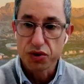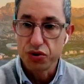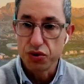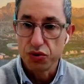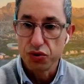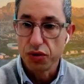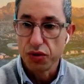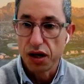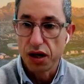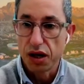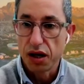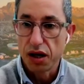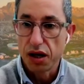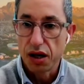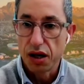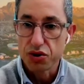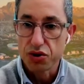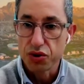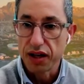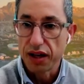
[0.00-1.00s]

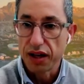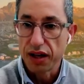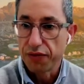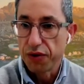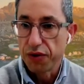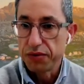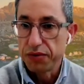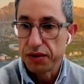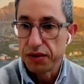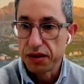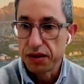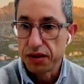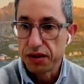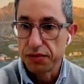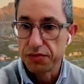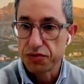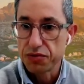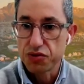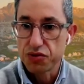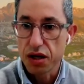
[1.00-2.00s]
to get from
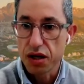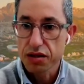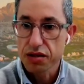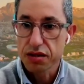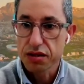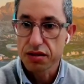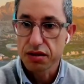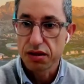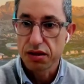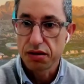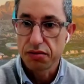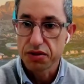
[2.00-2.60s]
their drugs.